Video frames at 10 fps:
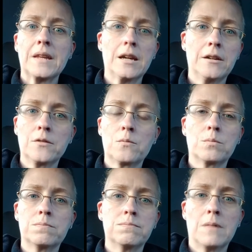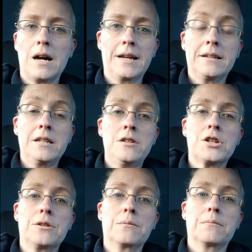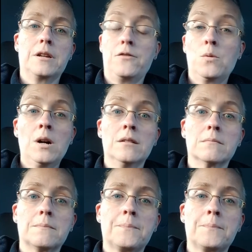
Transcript: and I can teach you if you want.